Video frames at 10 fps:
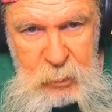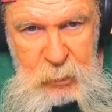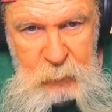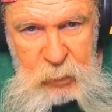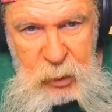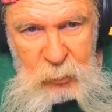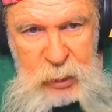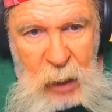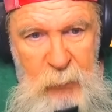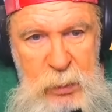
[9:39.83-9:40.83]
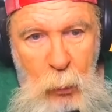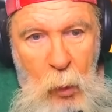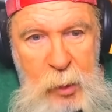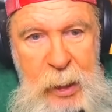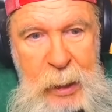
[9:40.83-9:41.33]
because I was
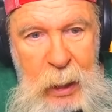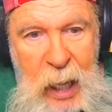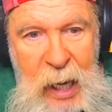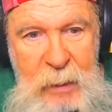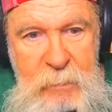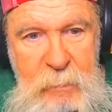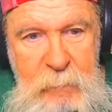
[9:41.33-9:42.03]
working like